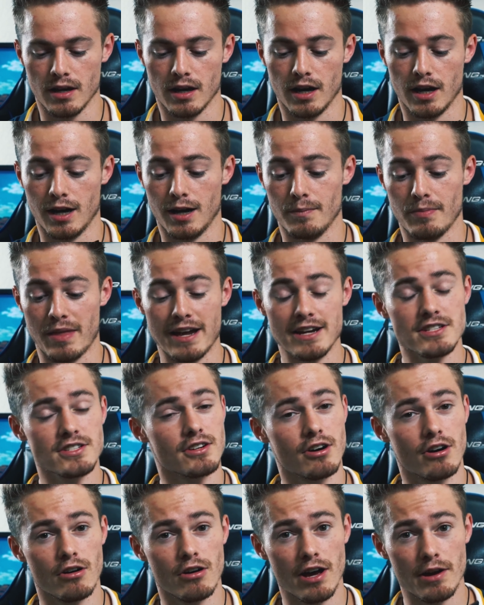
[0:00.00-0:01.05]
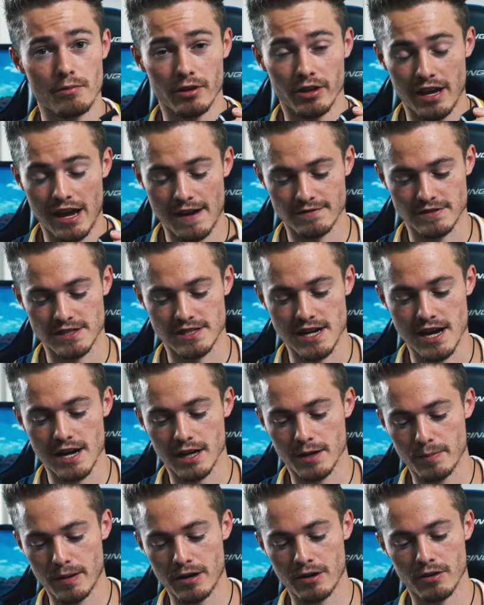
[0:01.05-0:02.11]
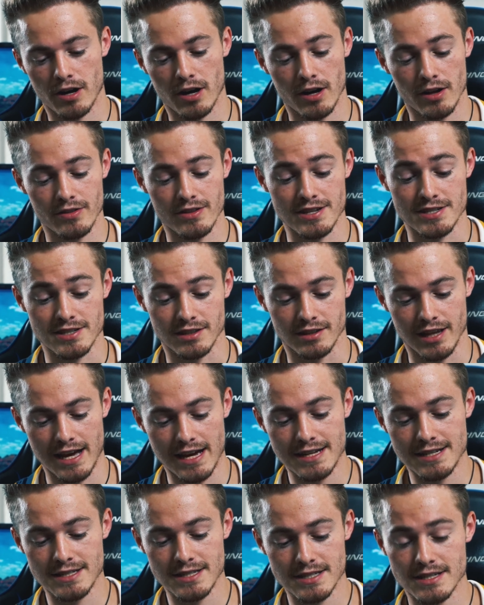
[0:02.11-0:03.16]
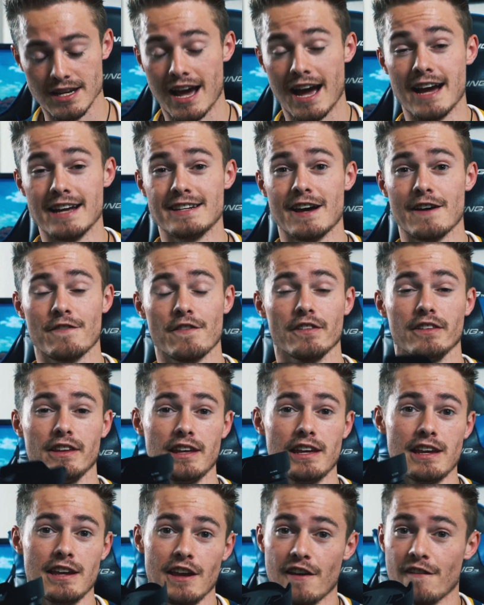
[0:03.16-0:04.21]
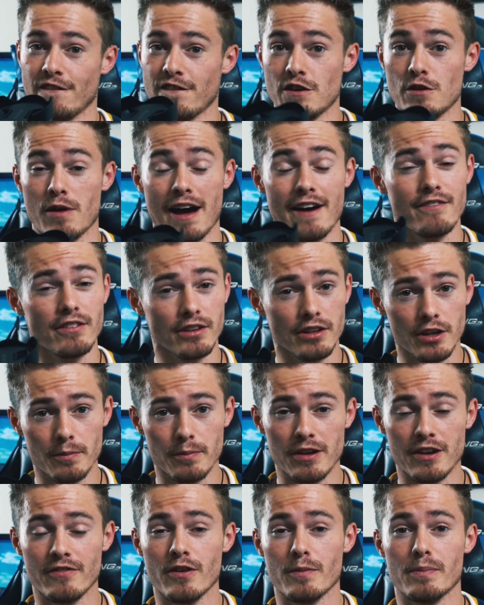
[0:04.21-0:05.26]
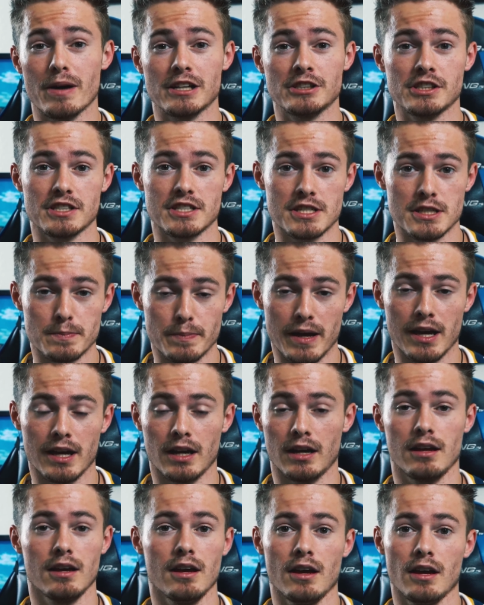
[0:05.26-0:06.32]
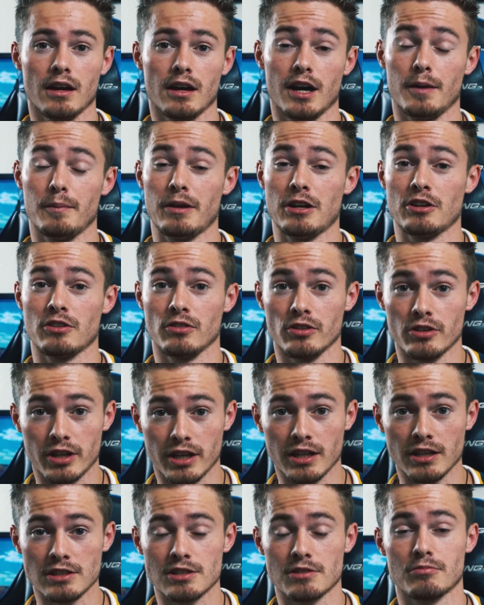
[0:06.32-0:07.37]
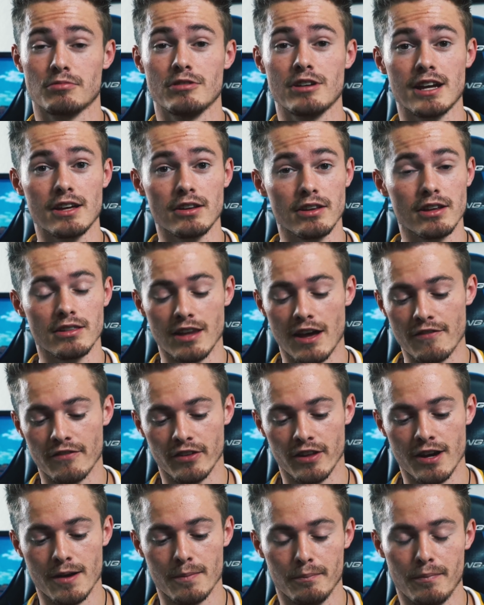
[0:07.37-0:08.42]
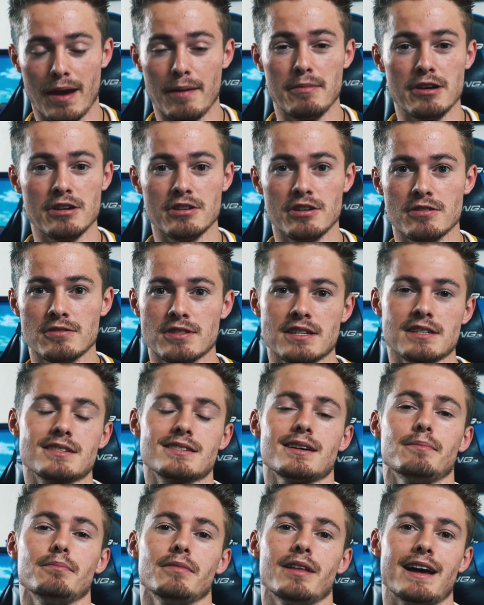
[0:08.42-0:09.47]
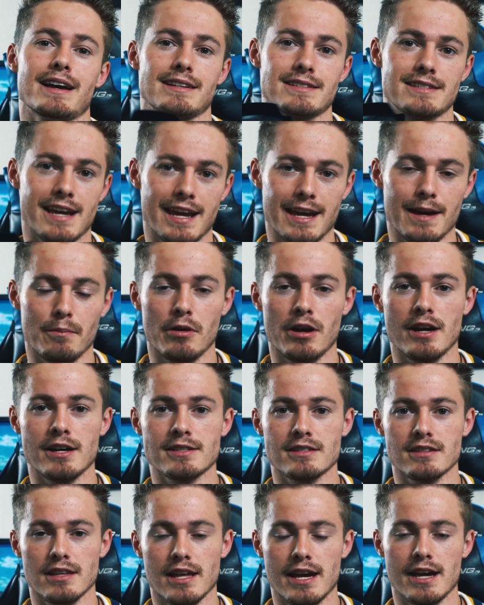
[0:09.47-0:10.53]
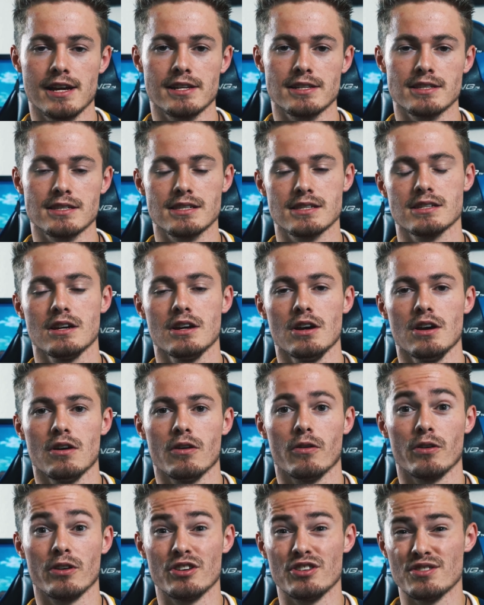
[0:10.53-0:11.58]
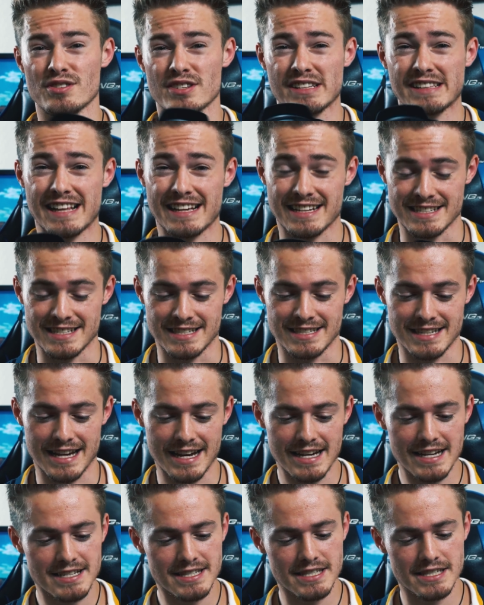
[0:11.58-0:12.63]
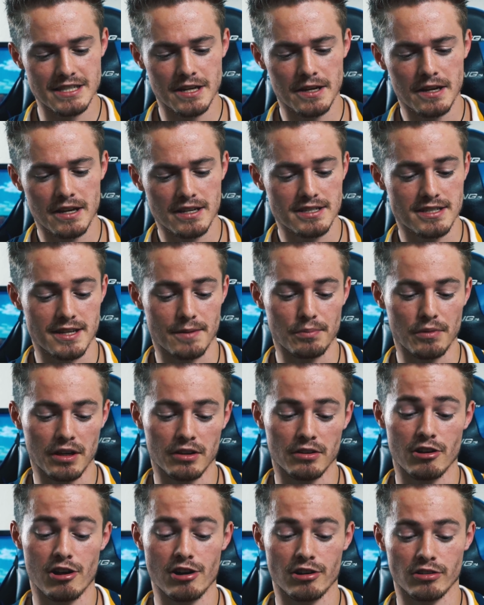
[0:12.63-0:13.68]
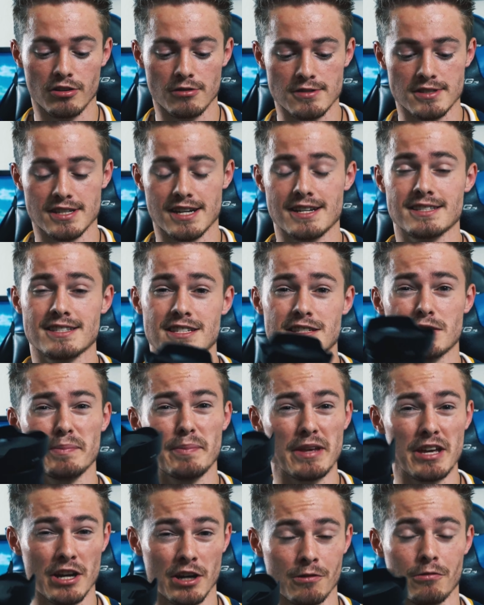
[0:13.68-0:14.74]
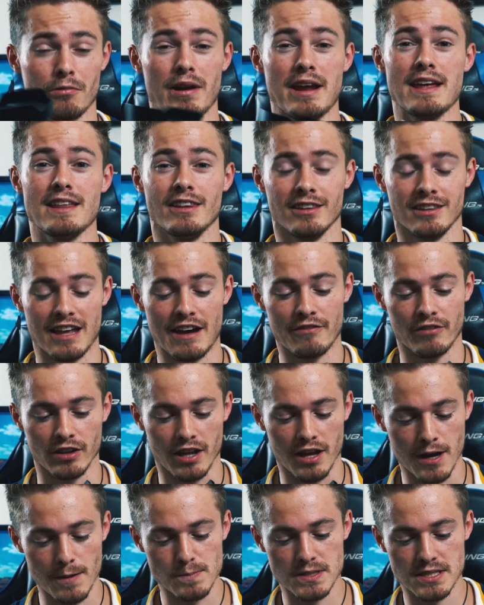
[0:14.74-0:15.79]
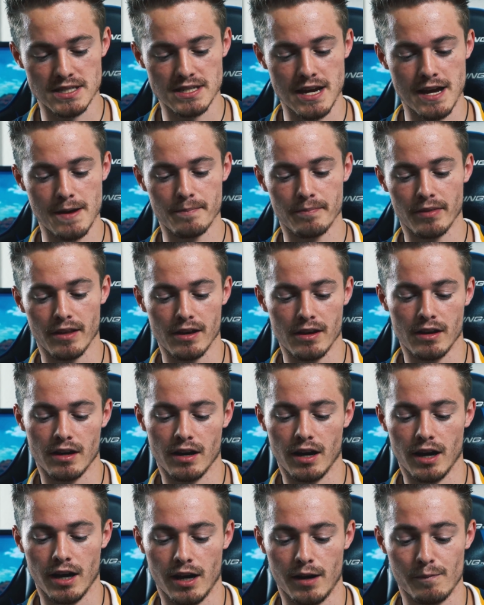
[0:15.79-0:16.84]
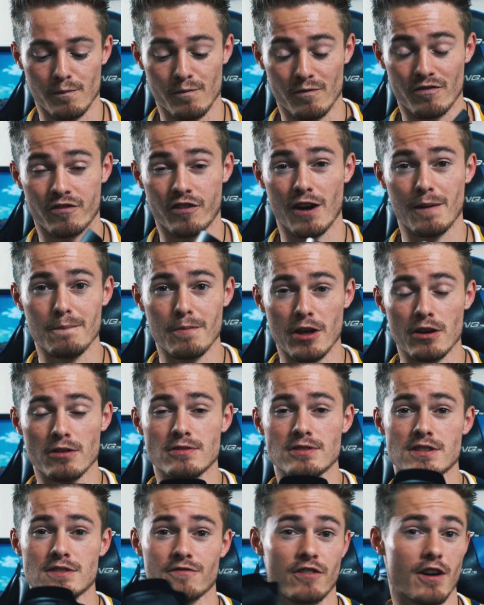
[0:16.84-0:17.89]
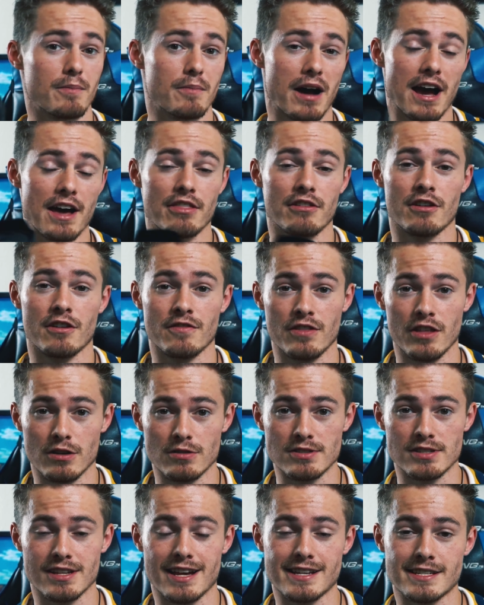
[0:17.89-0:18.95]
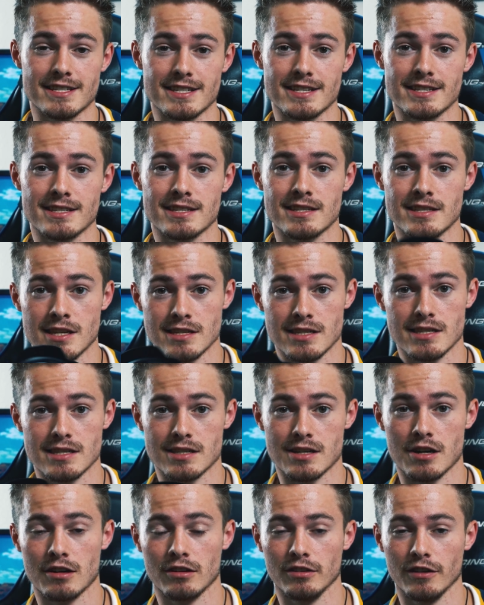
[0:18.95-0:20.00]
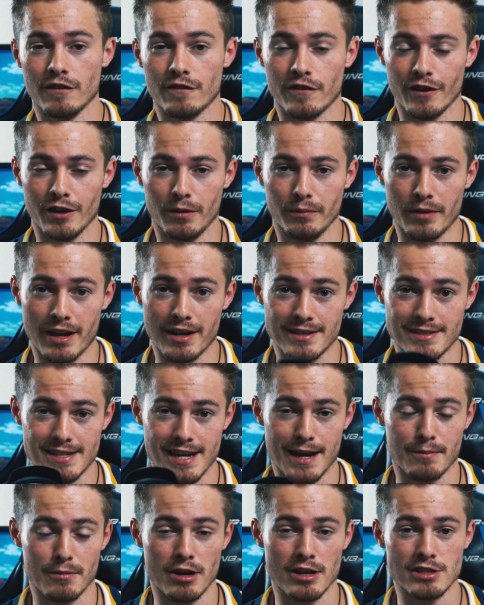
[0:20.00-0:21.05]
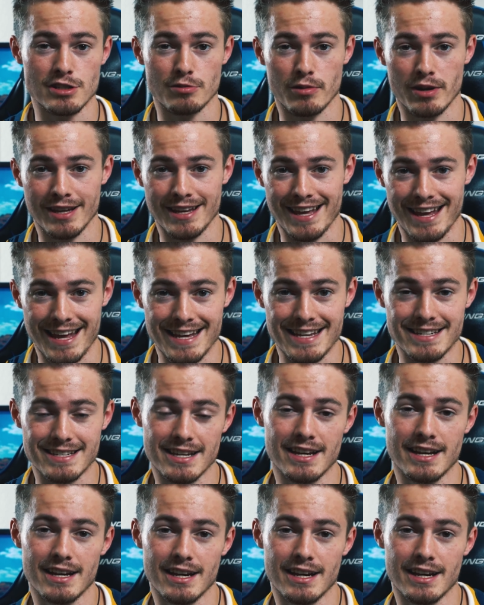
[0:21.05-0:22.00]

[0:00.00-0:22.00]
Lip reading: That is all I really have to talk about on this lens. I definitely, if you have a little bit of a budget to spend and you're looking to really level up, maybe you're using something like Tamron's lens, or you're using like a Zeiss, something along those lines, this would be a great level up step. From either of those lenses. This is currently filmed on a Tamron 28 to